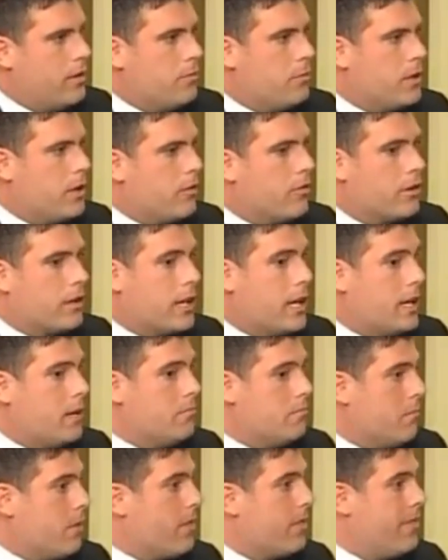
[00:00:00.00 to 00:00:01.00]
then we
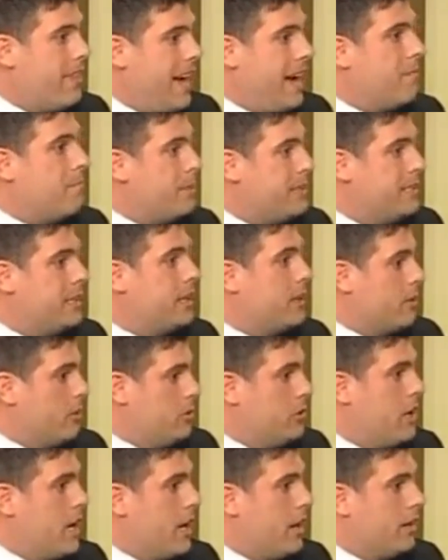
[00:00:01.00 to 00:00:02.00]
overcame that
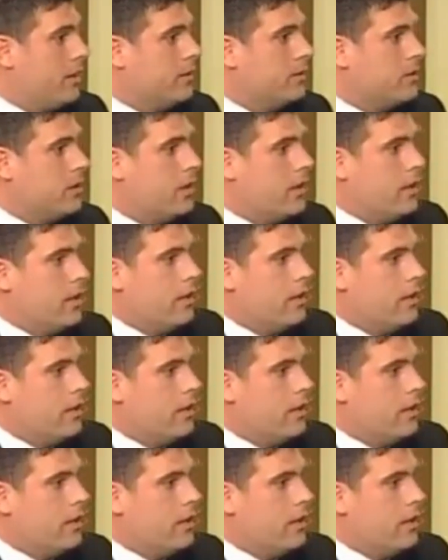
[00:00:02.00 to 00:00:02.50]
particular challenge.